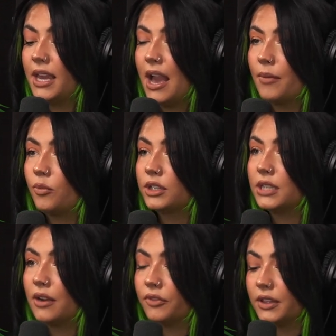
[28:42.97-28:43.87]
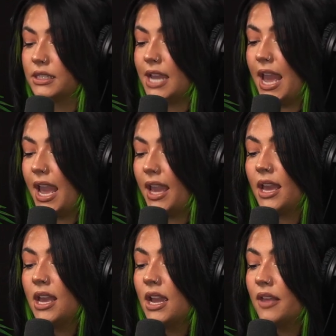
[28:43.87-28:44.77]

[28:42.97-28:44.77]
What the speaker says: p.m. We're done for the day.